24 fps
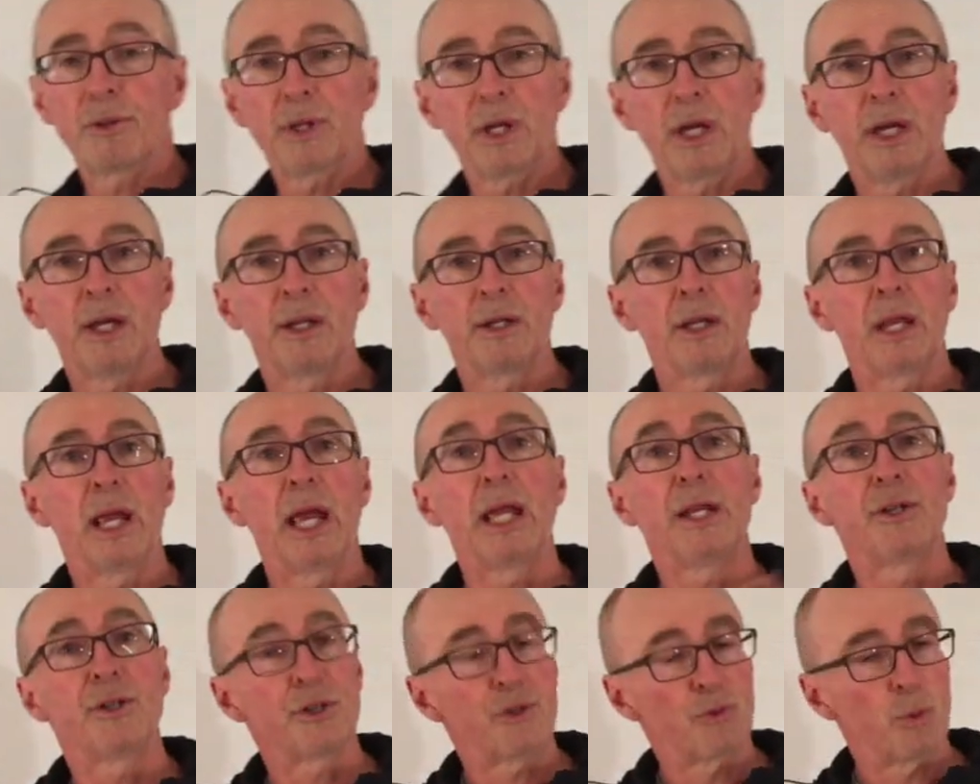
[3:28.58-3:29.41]
than,
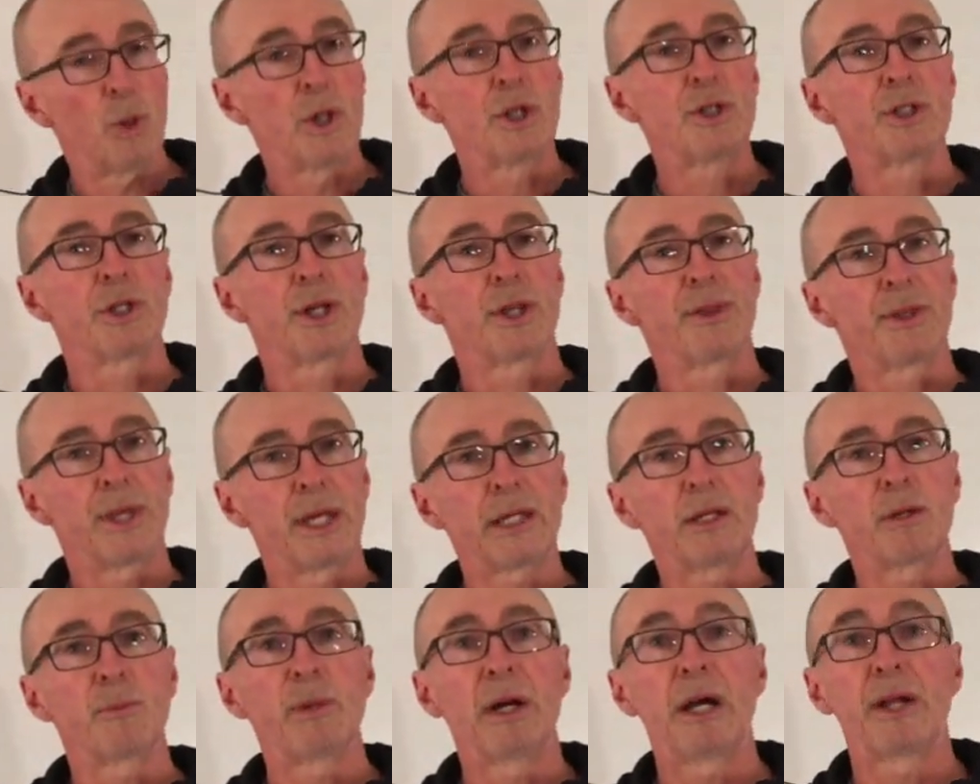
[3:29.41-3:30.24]
hey, just wanted you to
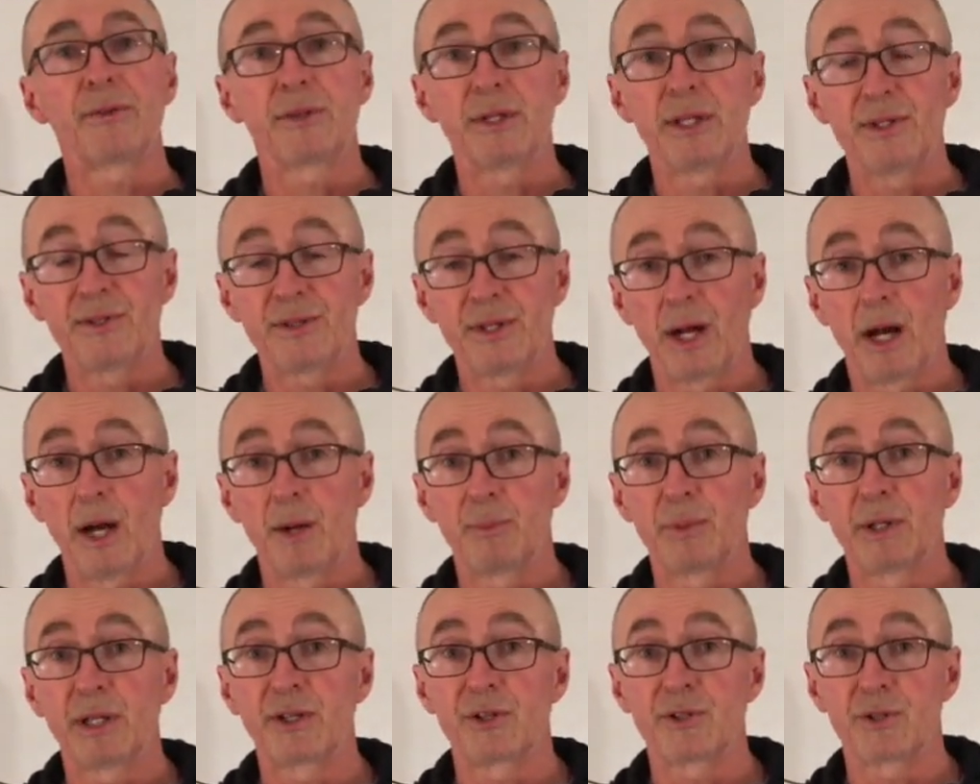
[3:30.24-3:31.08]
think about these
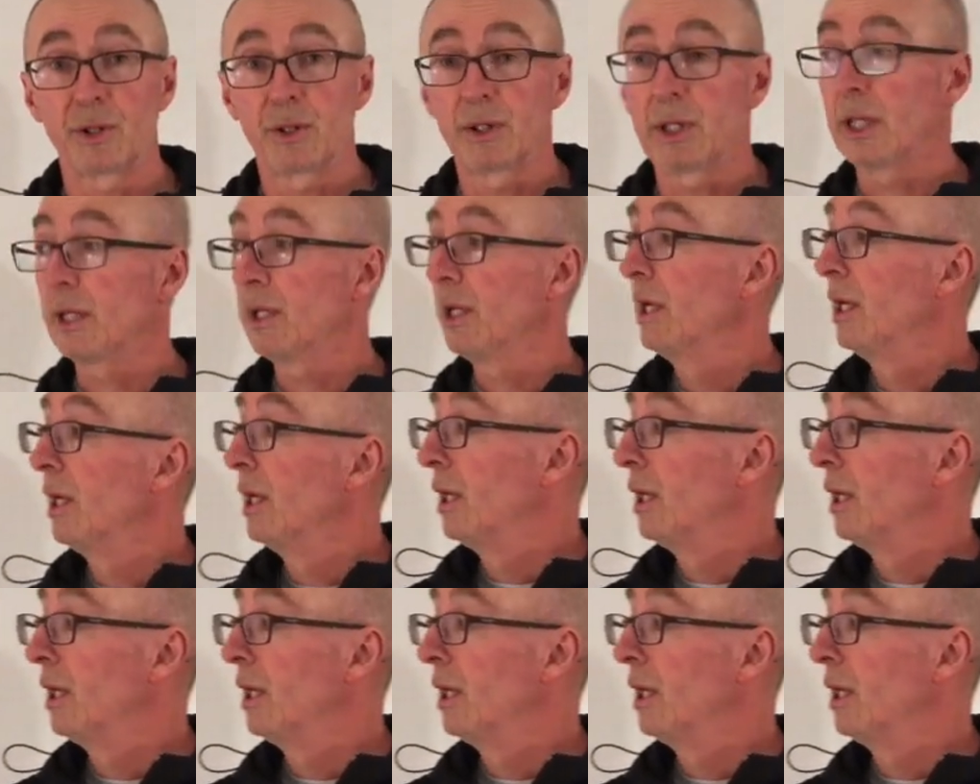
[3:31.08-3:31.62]
topics so that